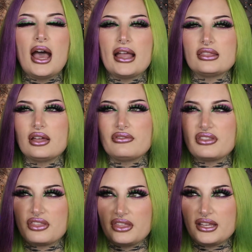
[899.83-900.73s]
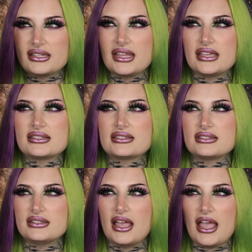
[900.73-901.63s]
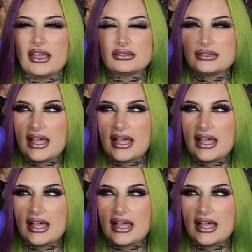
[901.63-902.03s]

I loved the thickness. It